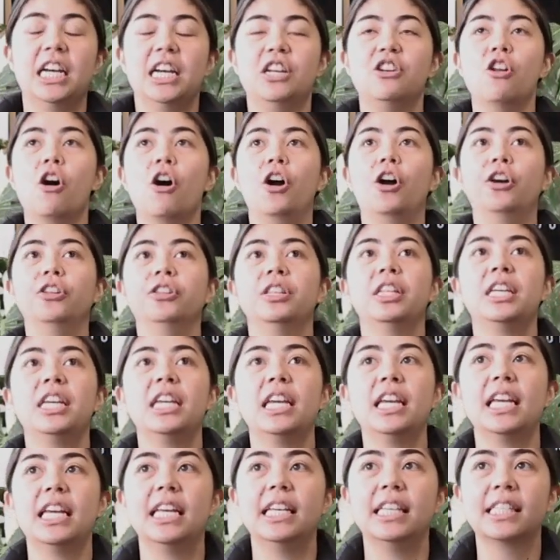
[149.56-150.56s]
not
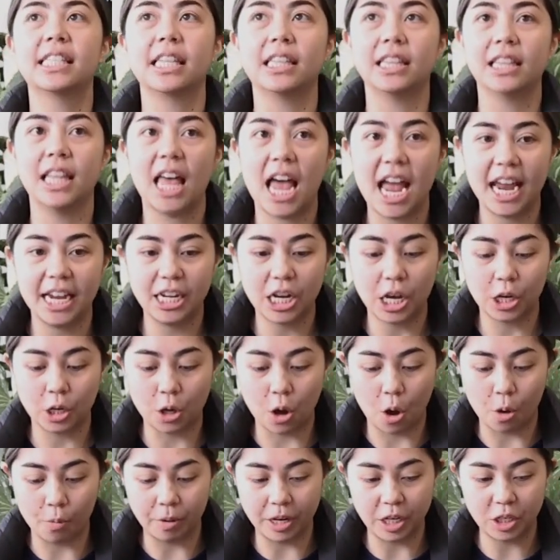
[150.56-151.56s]
only is light
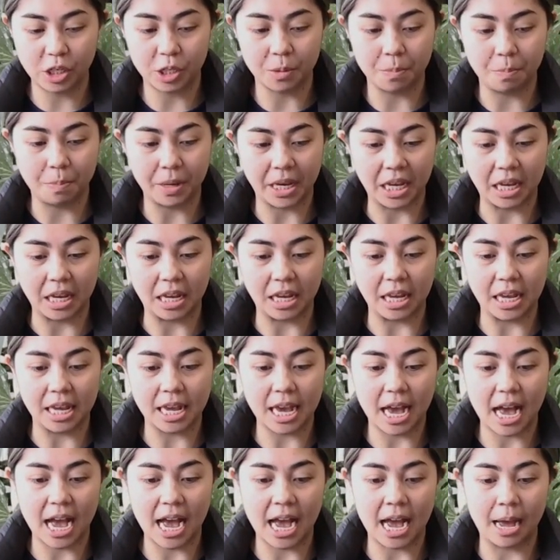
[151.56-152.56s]
going to
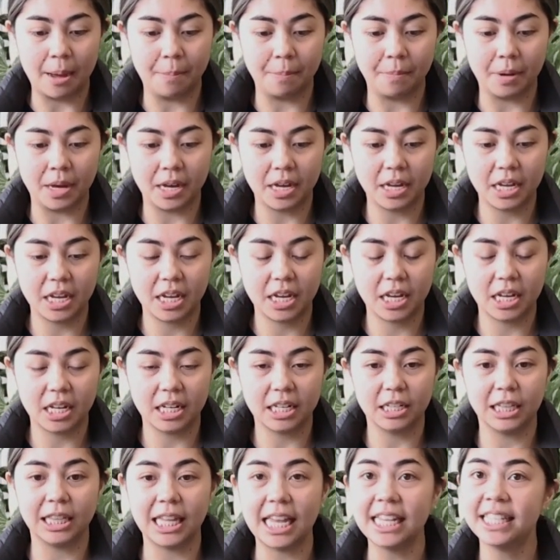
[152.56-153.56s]
be
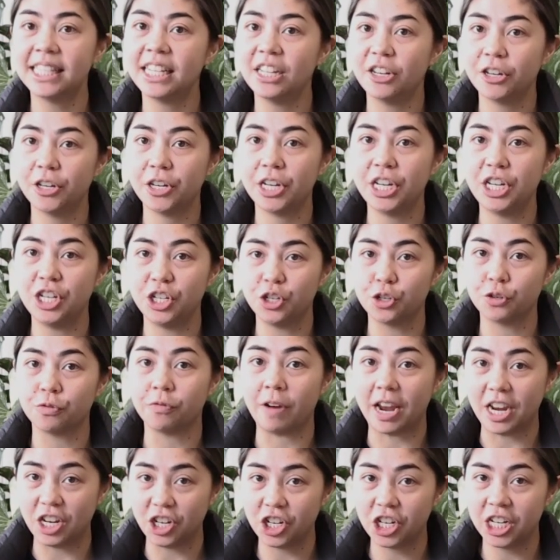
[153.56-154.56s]
lesser in
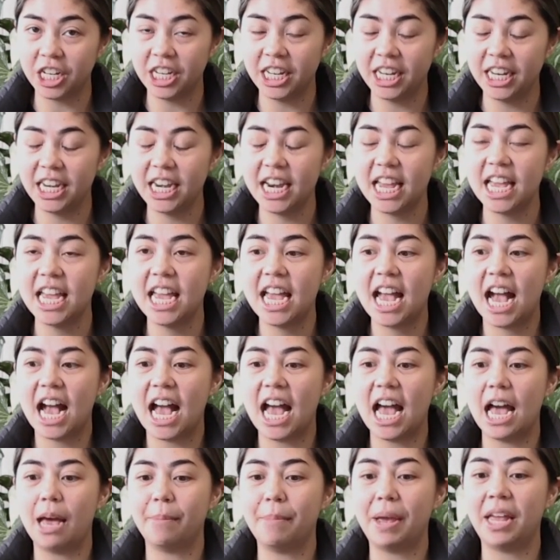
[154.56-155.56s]
duration
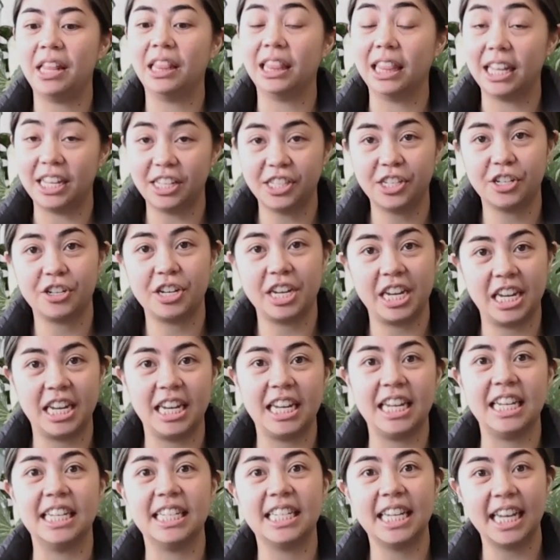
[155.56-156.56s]
and lesser in
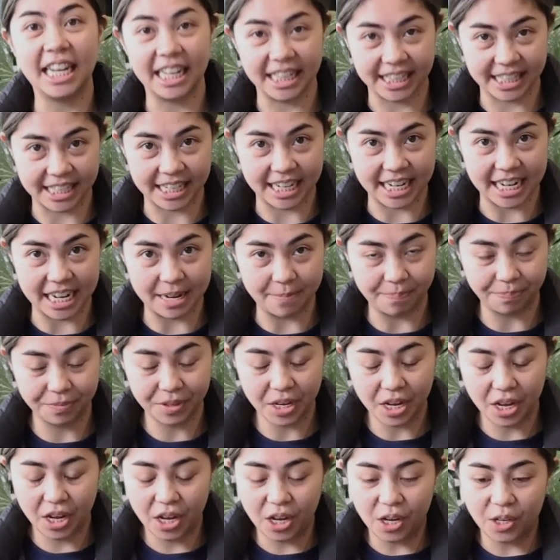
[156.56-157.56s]
intensity.
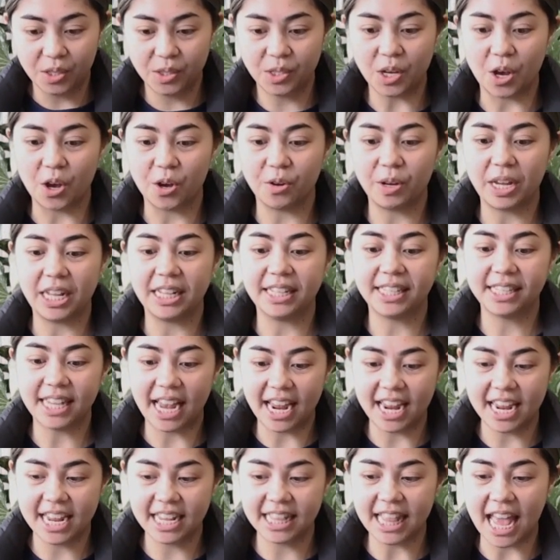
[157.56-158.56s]
So in
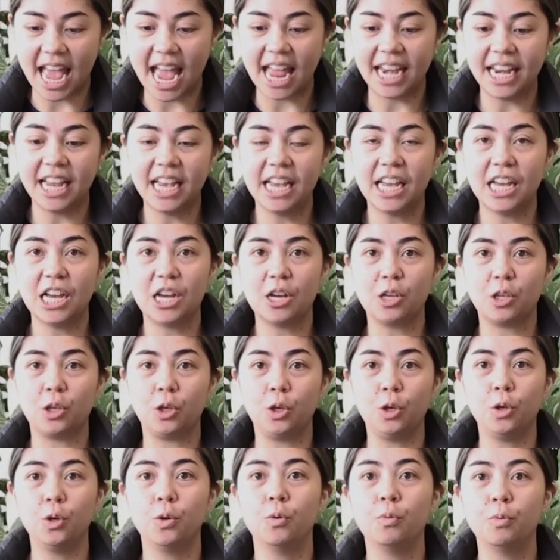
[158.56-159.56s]
saying that,
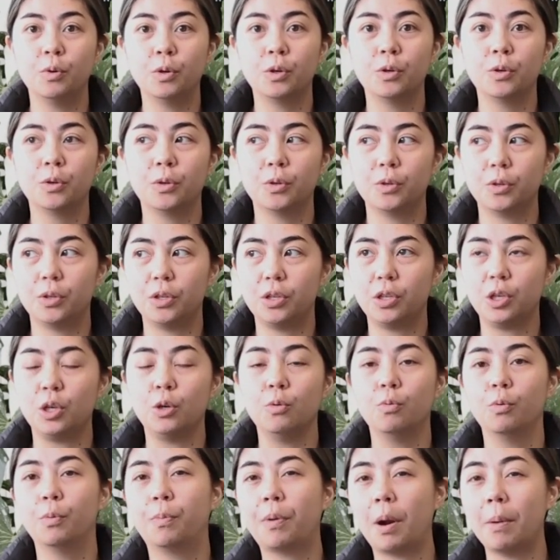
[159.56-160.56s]
you
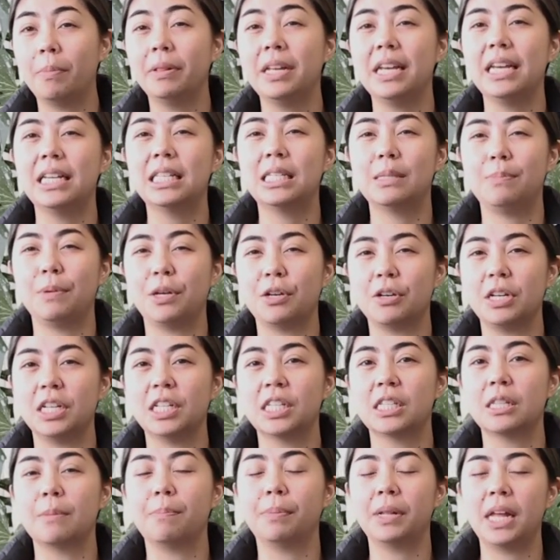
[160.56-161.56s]
will probably
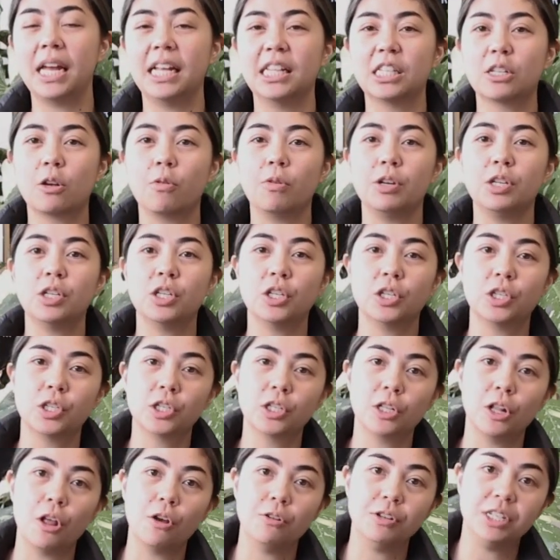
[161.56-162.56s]
experience the plants going to
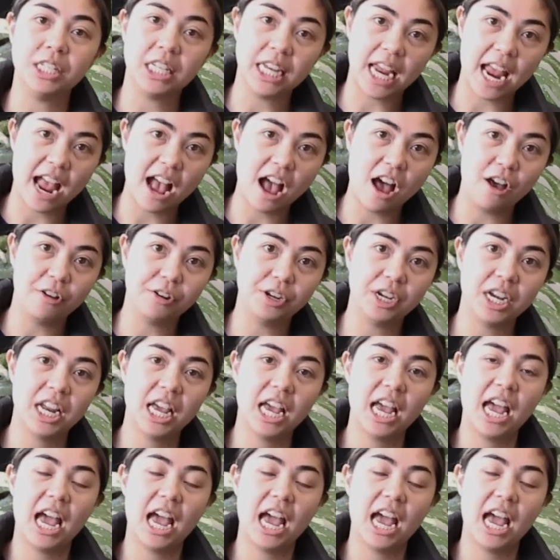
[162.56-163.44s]
slow down.